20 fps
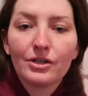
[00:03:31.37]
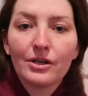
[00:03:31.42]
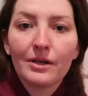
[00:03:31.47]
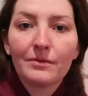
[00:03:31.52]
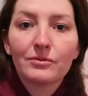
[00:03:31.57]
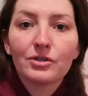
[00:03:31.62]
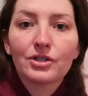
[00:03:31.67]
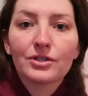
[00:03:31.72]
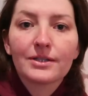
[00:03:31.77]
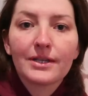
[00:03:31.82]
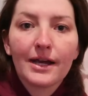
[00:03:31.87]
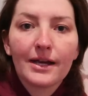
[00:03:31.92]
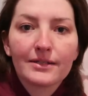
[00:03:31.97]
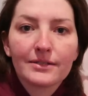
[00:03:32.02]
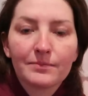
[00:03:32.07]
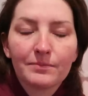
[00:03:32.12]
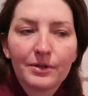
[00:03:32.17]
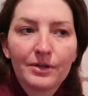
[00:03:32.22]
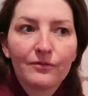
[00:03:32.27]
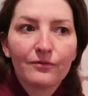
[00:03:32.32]
am just
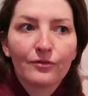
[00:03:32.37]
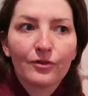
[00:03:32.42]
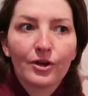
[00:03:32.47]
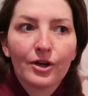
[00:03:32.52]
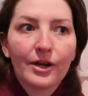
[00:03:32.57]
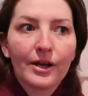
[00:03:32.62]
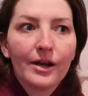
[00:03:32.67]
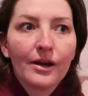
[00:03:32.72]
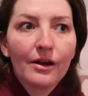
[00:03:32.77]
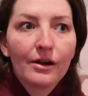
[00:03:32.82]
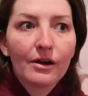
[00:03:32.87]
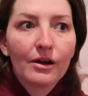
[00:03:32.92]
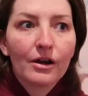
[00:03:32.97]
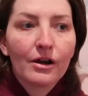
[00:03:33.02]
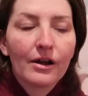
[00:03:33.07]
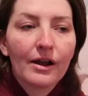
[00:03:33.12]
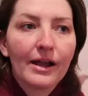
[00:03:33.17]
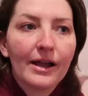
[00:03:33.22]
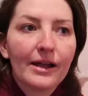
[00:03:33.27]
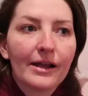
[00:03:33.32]
gasping for
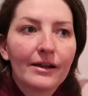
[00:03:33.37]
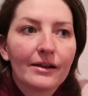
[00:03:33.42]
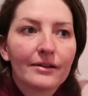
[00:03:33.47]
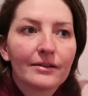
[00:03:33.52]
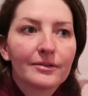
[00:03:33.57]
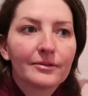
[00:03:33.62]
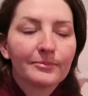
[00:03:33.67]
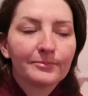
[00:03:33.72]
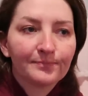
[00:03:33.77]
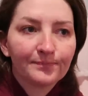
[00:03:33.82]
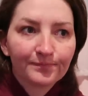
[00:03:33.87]
air and